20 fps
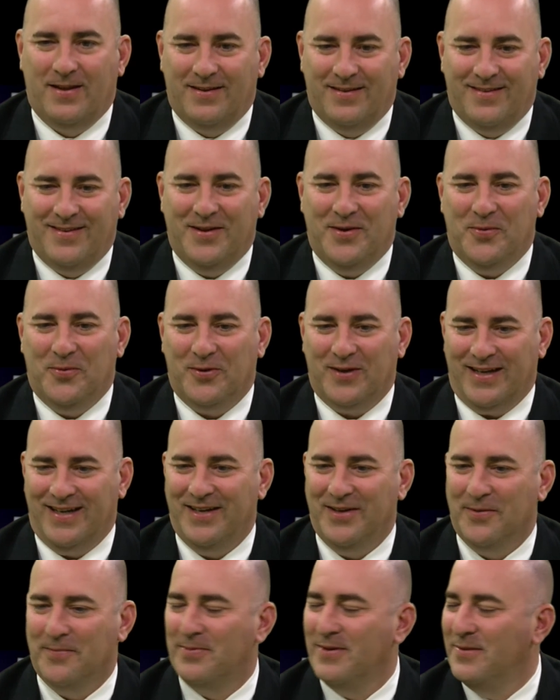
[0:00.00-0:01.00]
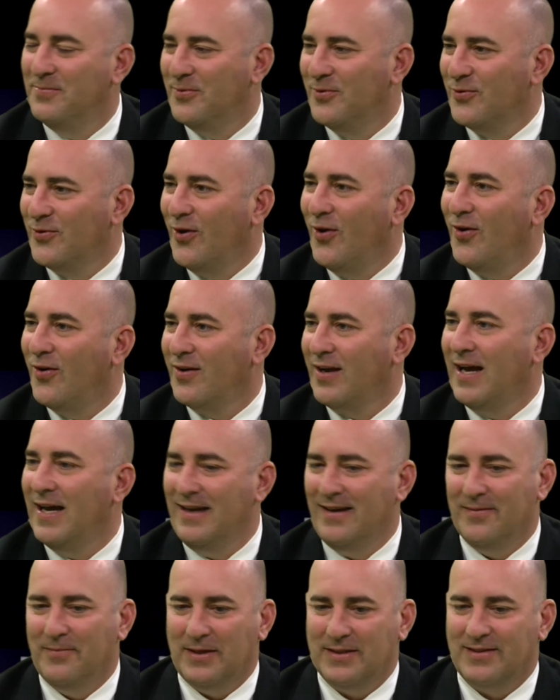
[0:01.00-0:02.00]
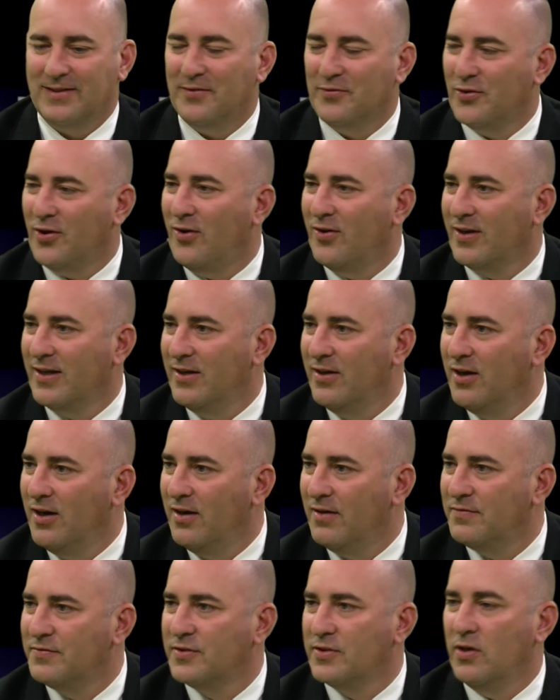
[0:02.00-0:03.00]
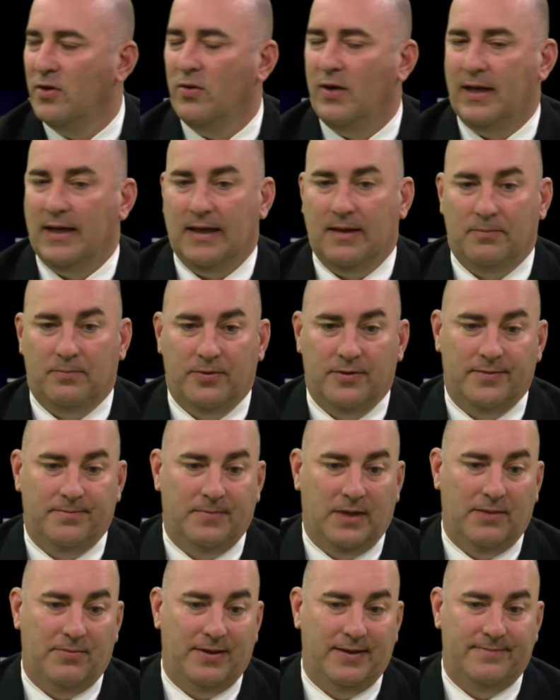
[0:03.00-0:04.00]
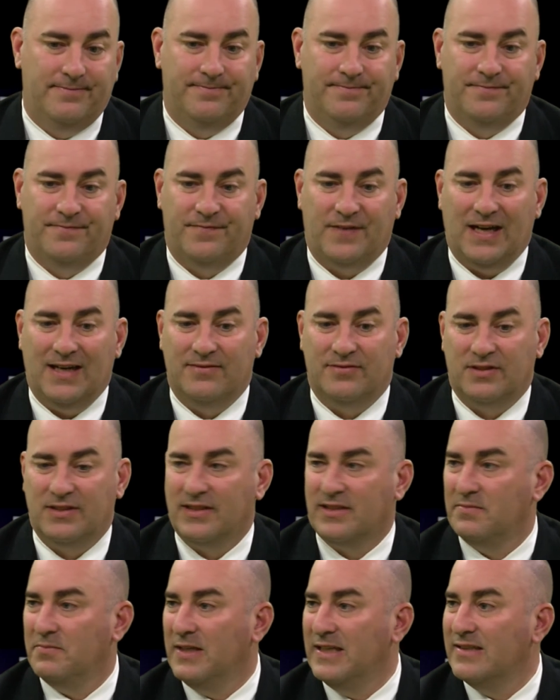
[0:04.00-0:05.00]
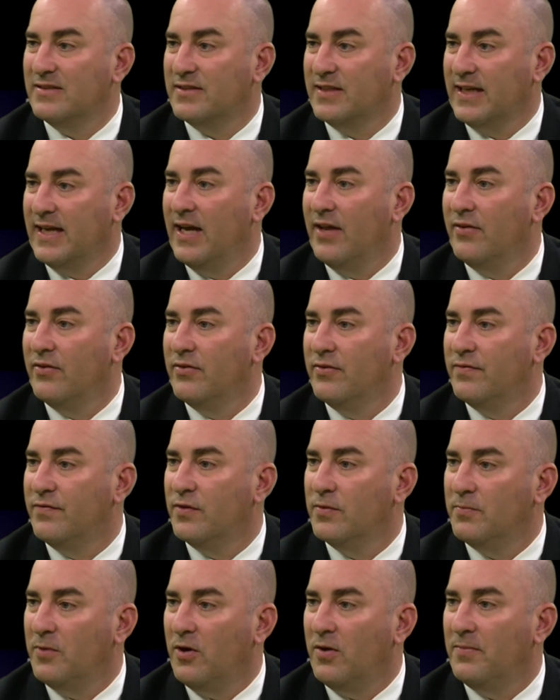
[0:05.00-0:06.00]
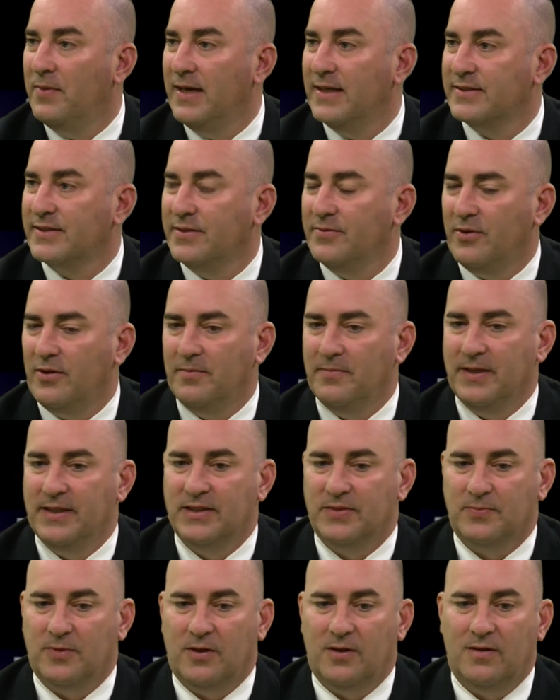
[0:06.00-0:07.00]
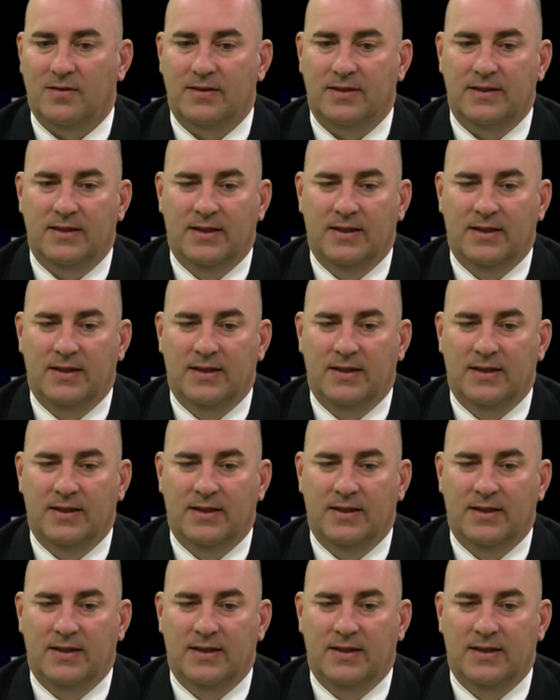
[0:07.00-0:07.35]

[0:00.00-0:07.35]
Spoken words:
they don't want to hear people talk. I hear myself talk enough, so I put maybe 5-6 minutes together of football, basketball, and baseball. And